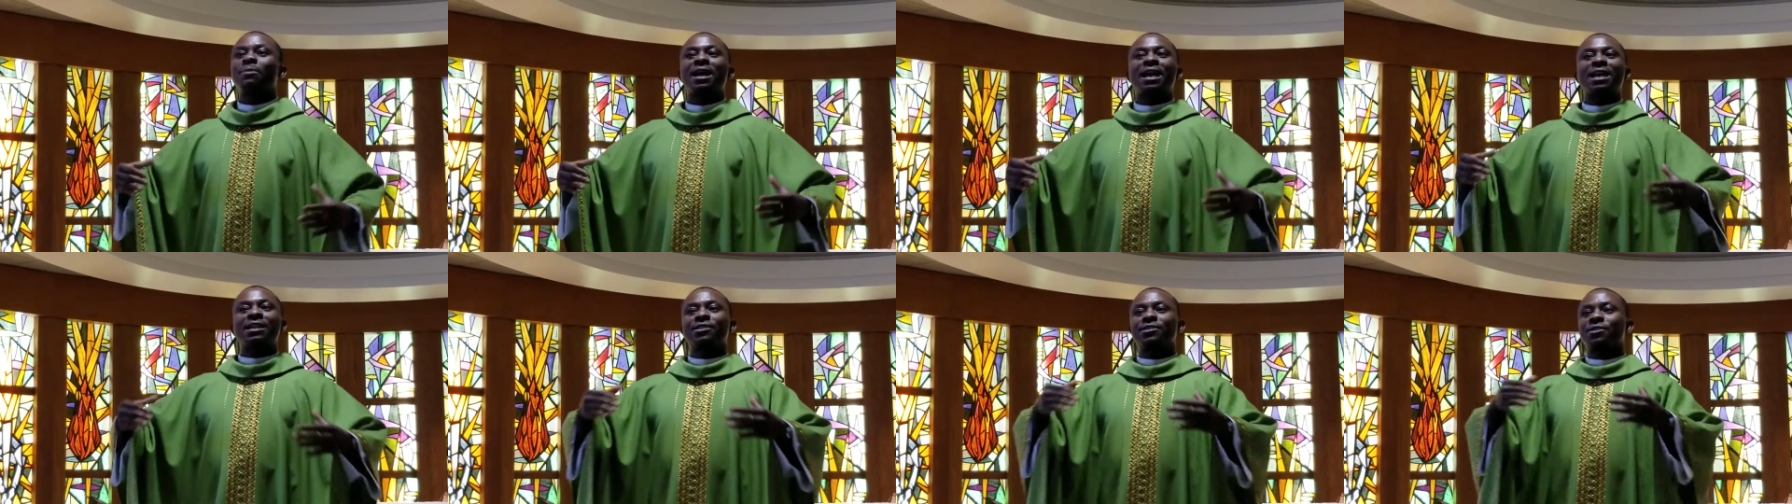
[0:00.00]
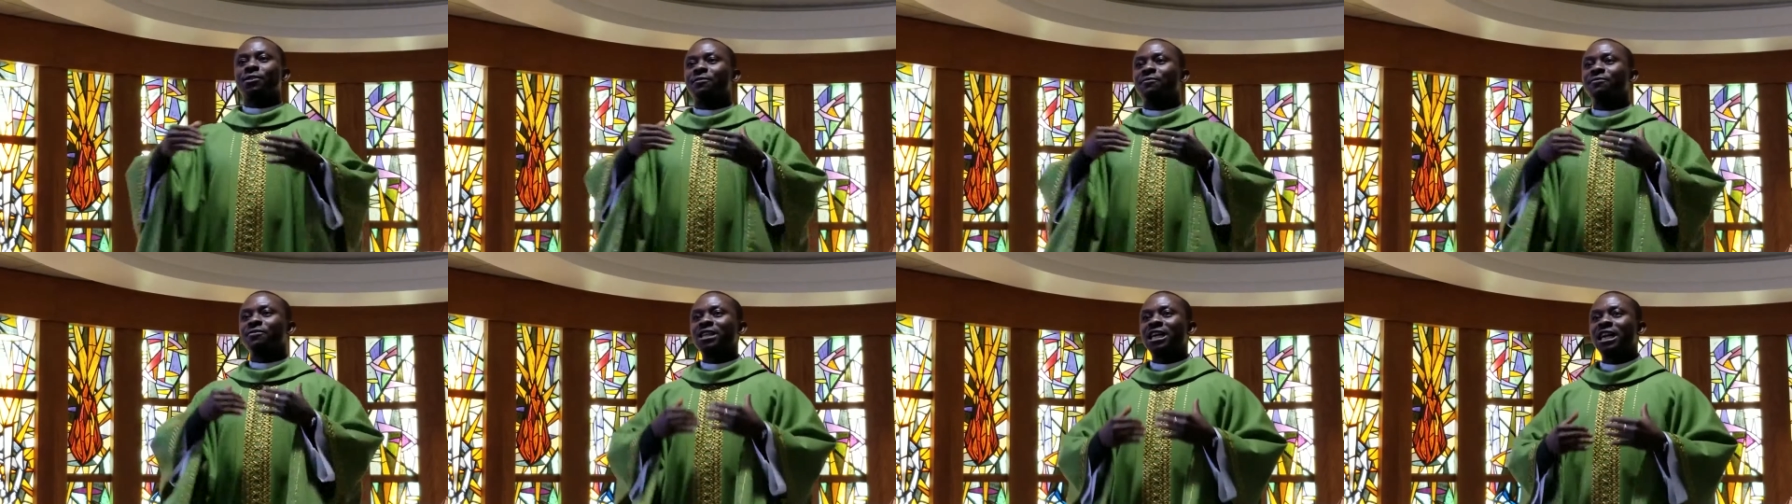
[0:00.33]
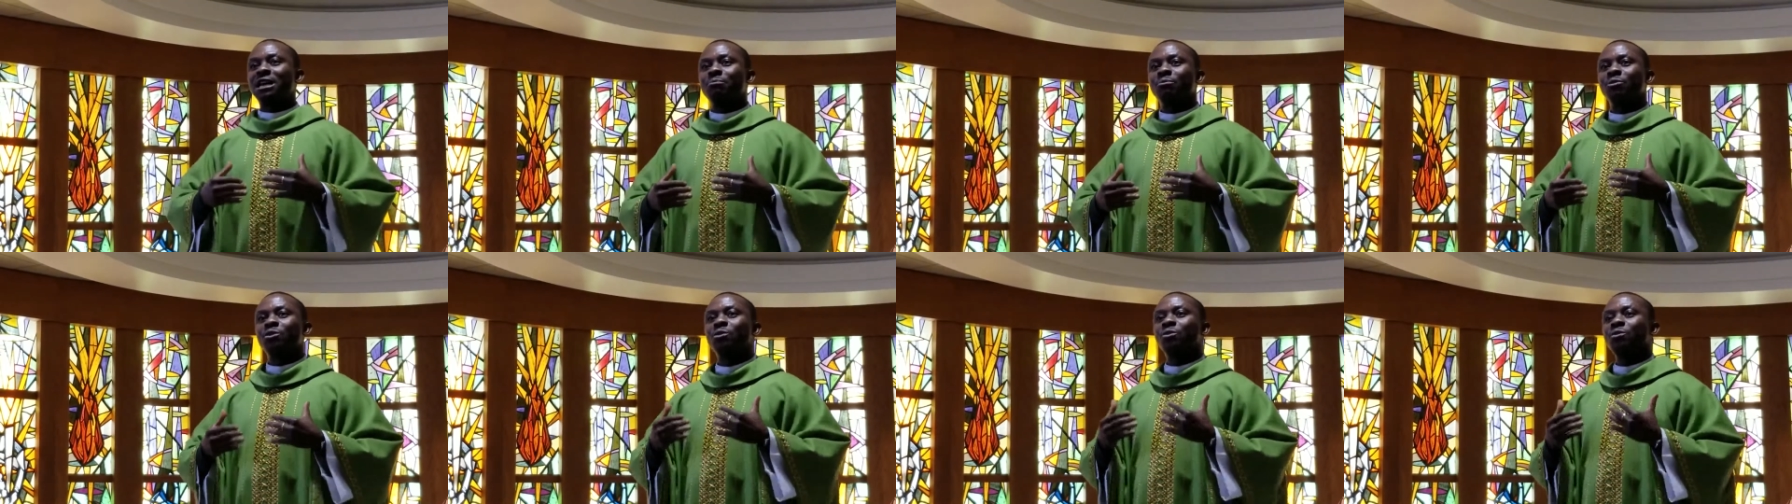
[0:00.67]
part of
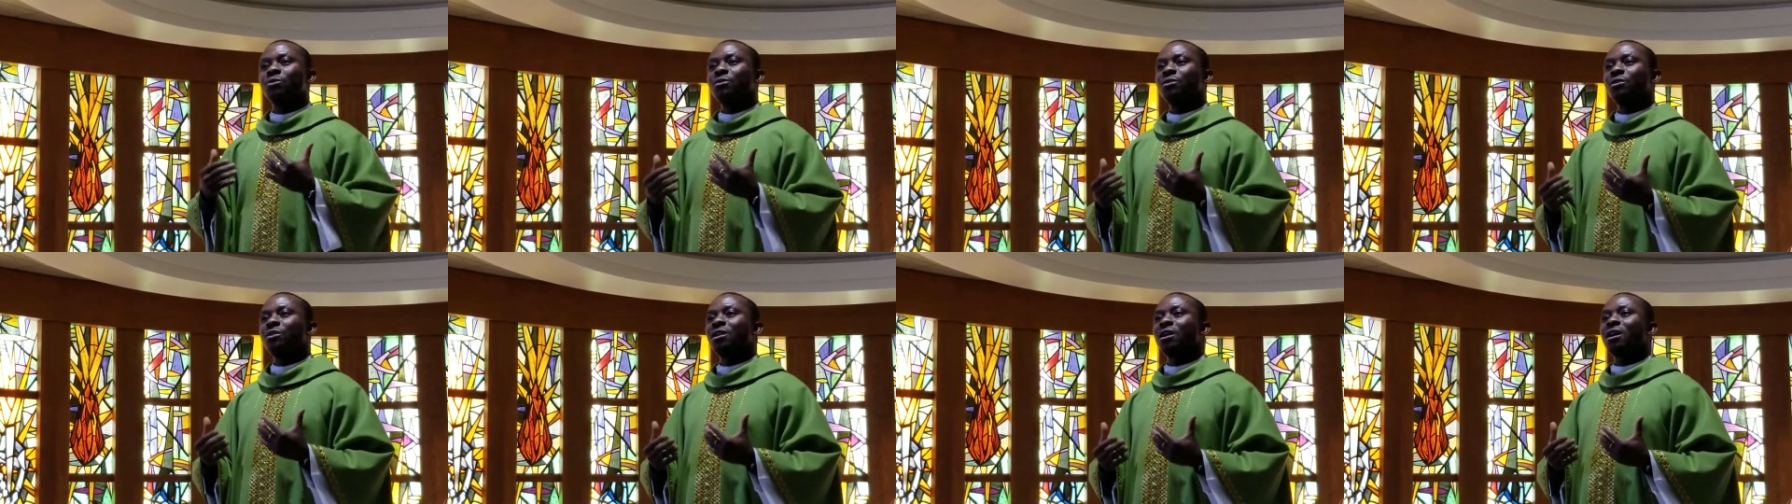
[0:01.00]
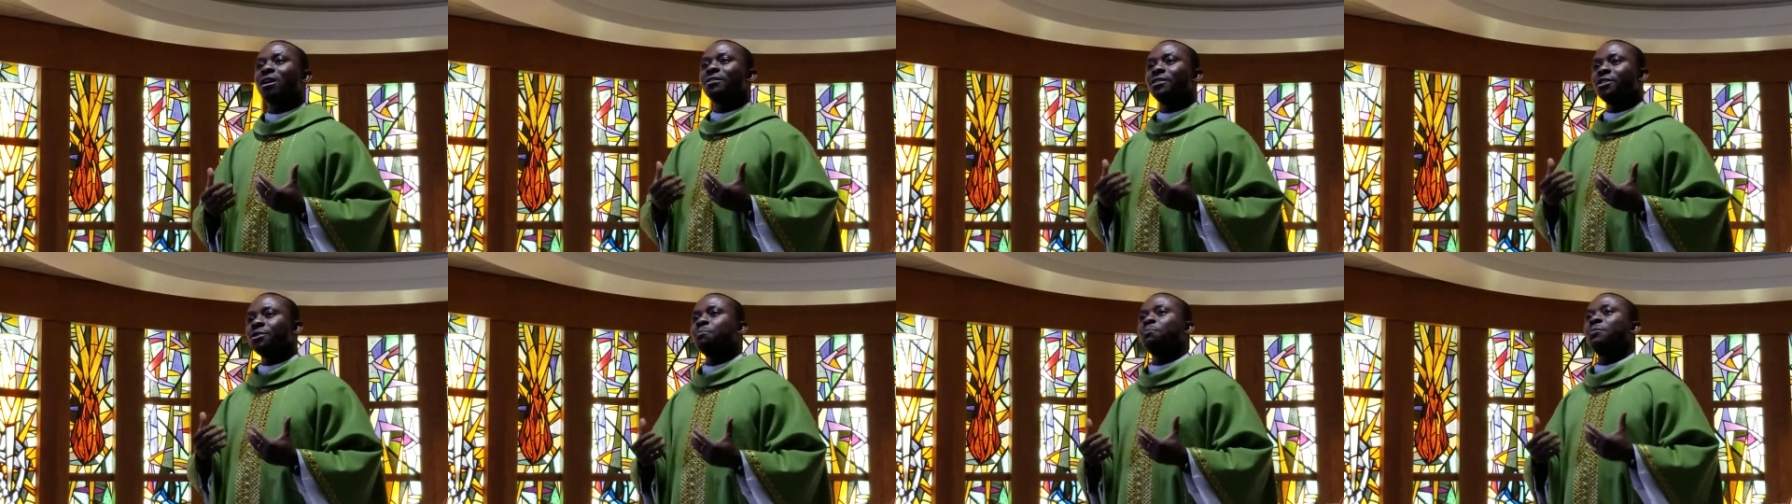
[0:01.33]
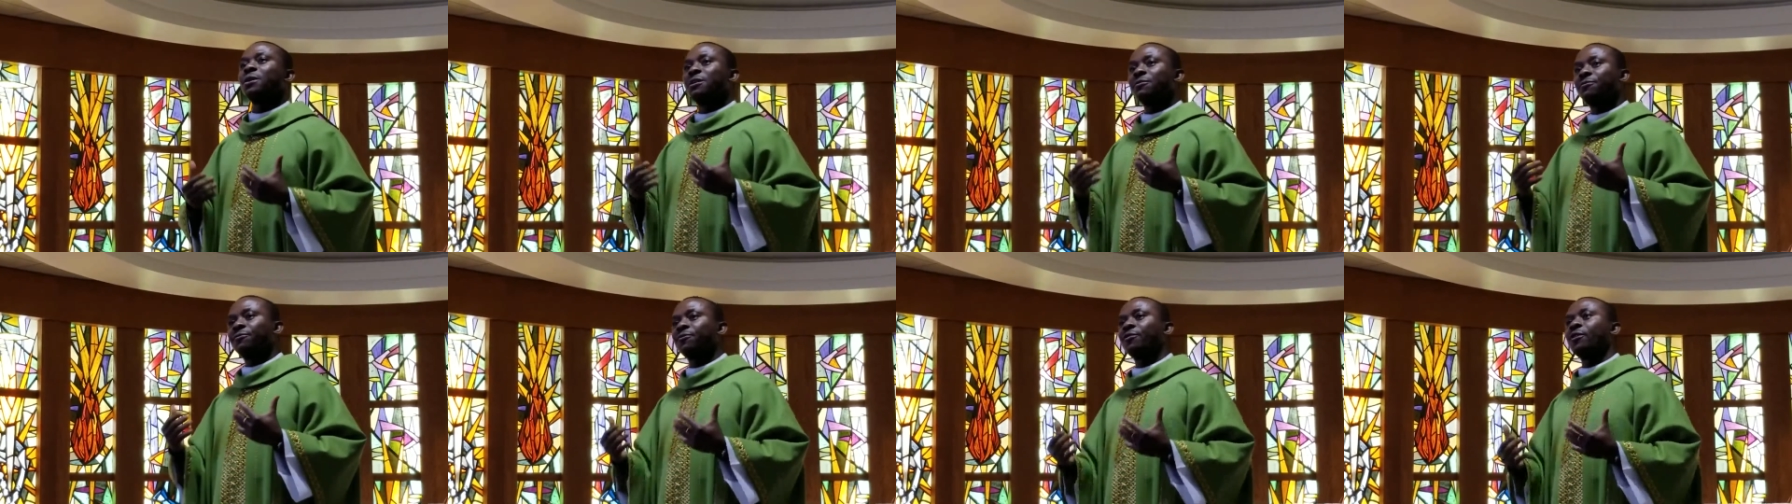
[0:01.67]
them could not
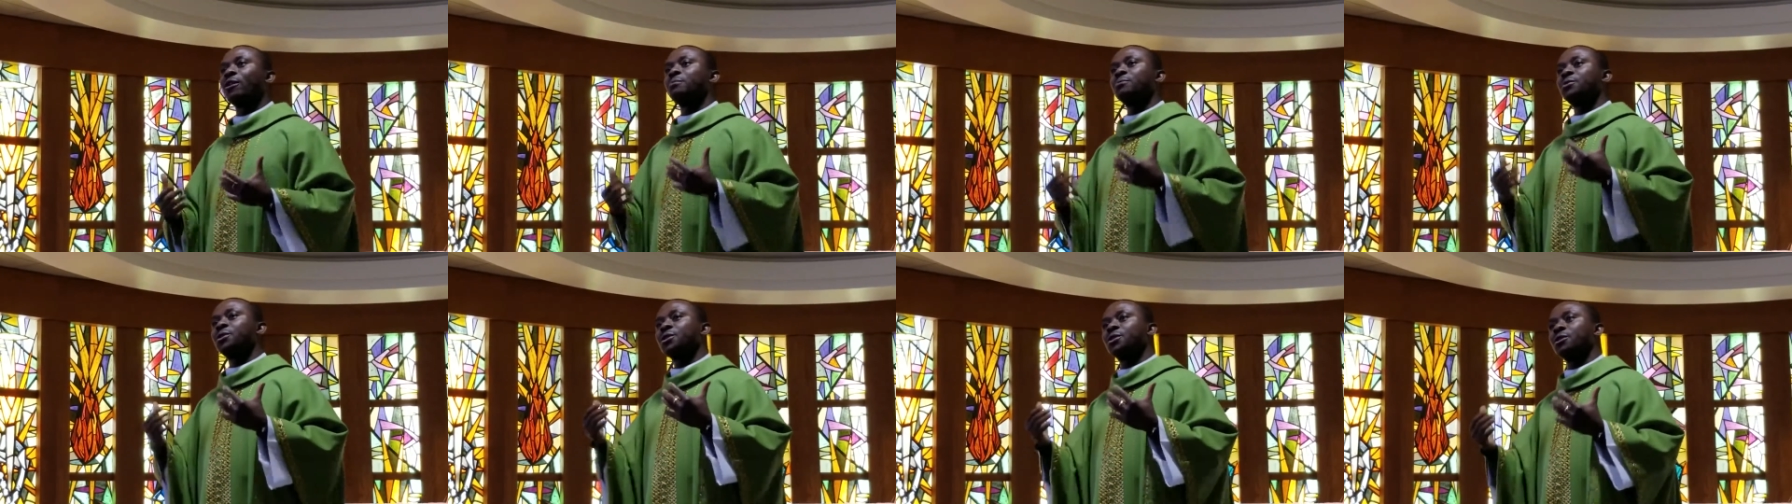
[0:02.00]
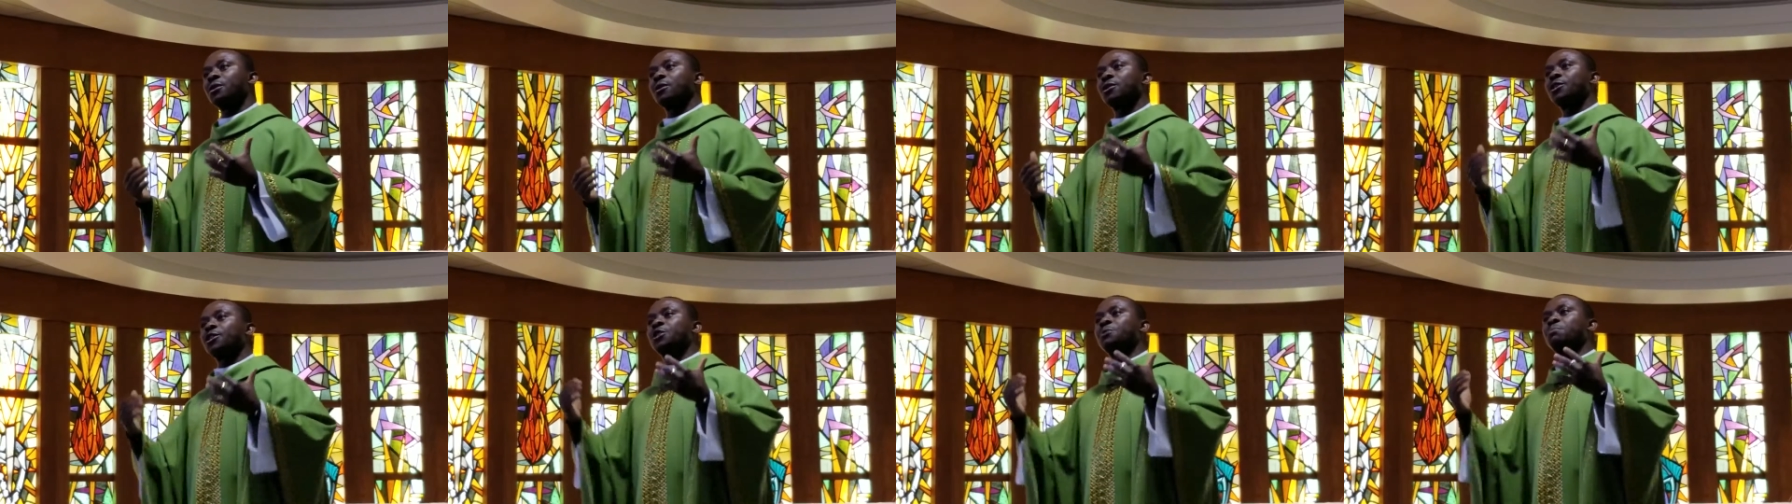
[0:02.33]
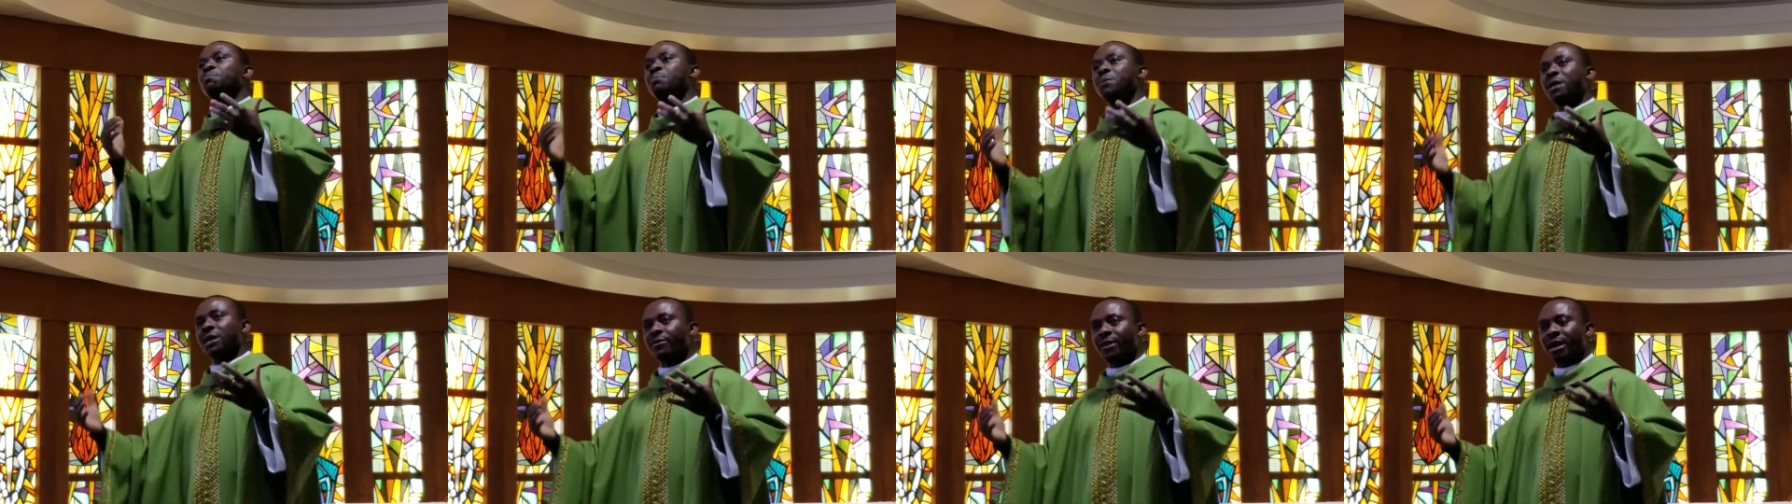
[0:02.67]
perform
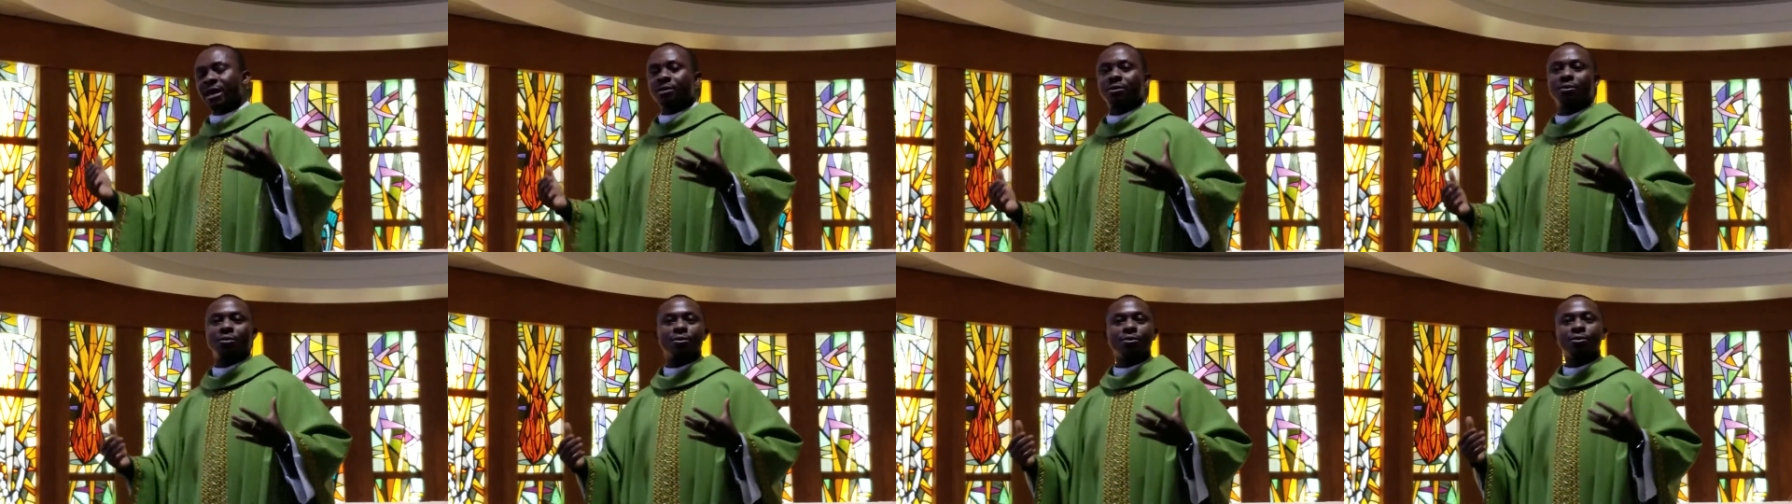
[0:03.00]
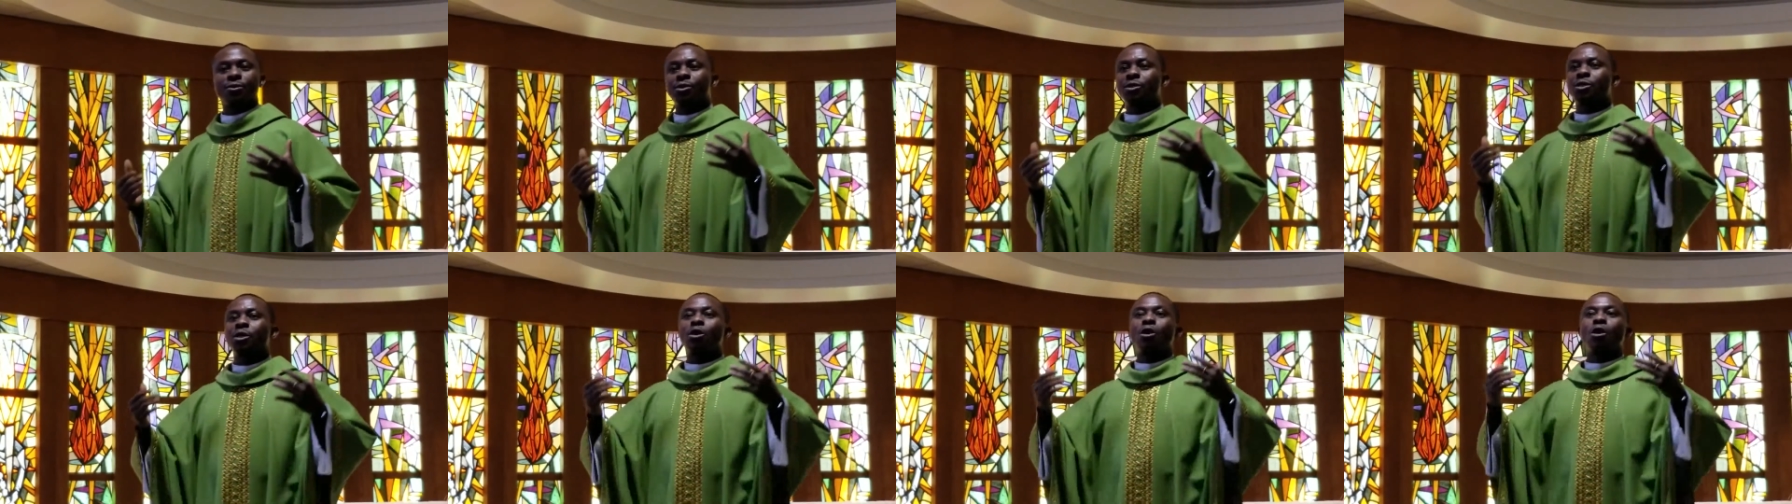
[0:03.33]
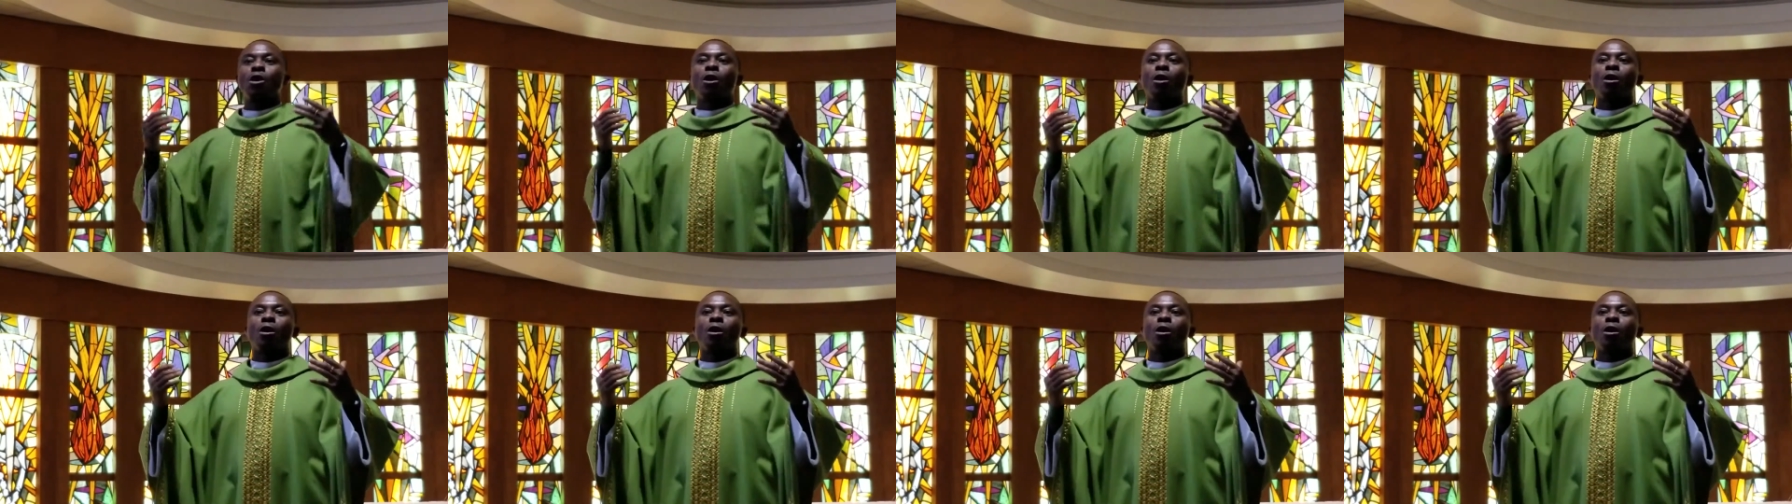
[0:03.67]
such miracles